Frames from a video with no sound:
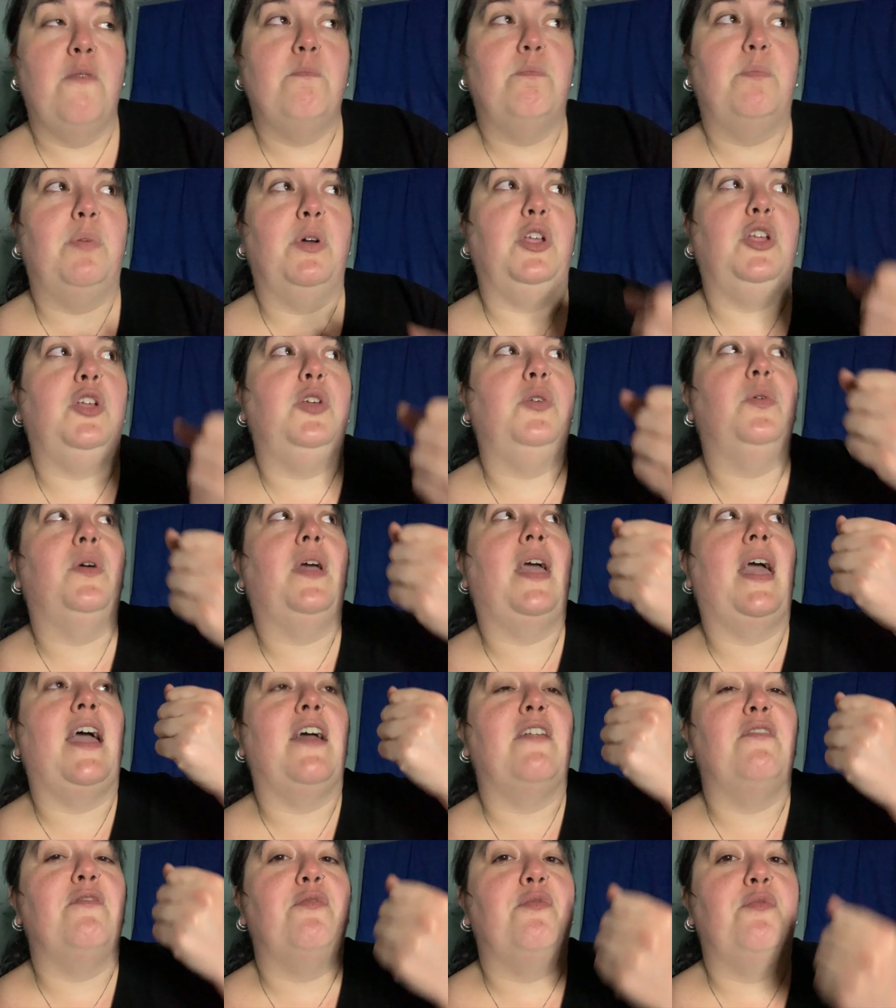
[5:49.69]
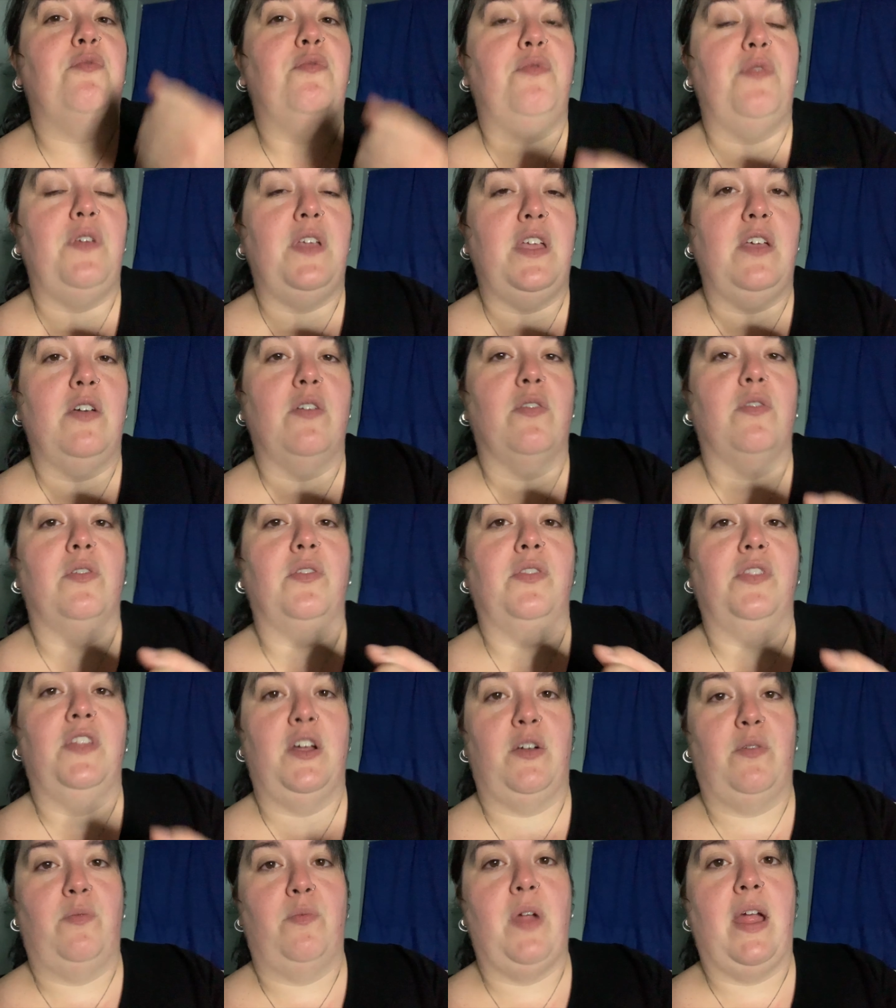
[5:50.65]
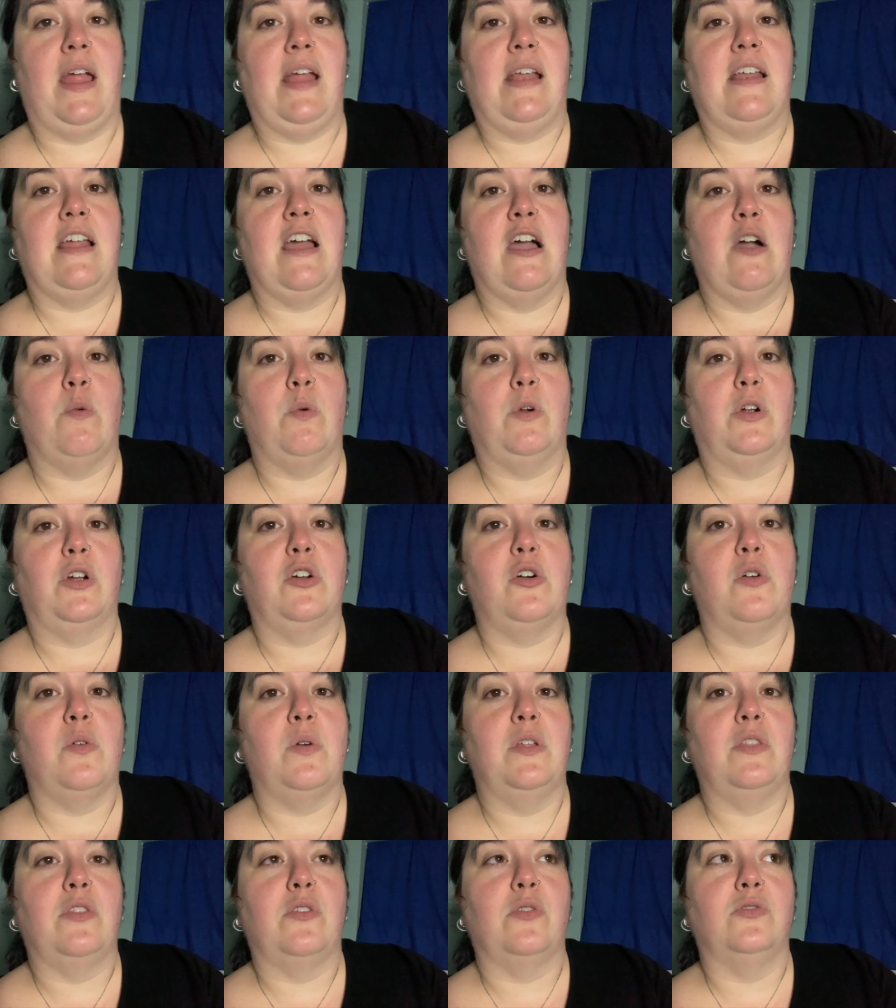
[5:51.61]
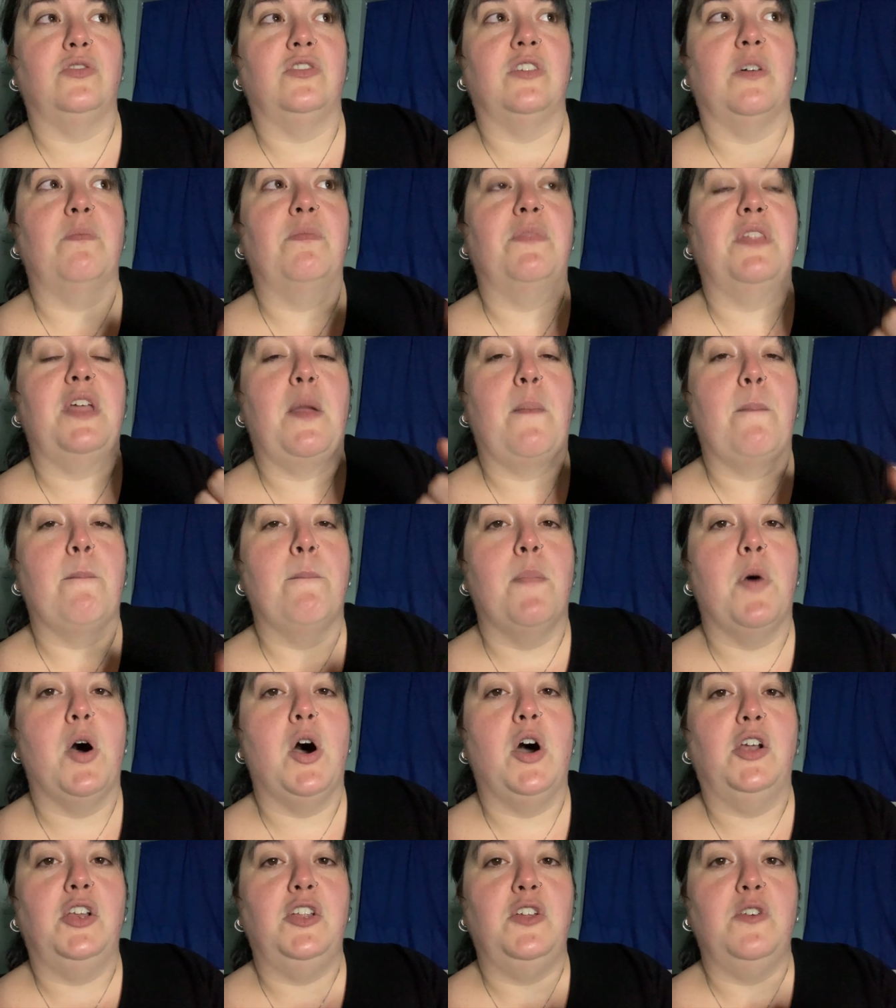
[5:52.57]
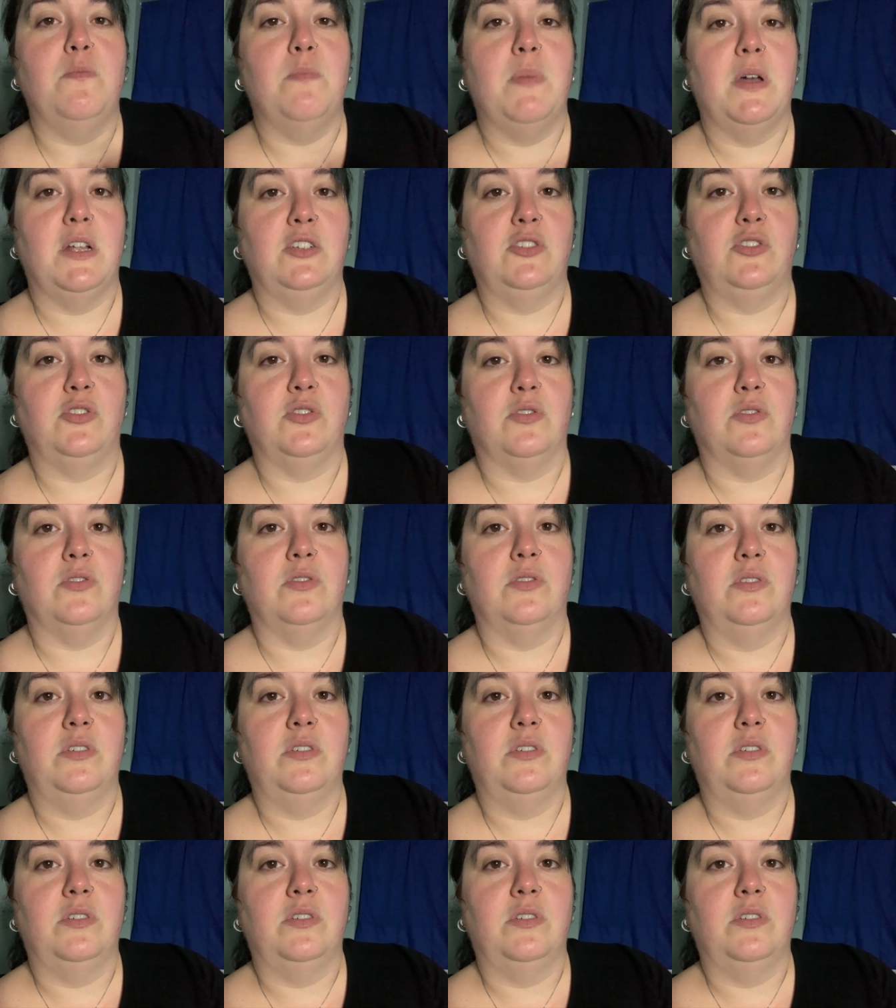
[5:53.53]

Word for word: But you can feel that right now we're going through something monumental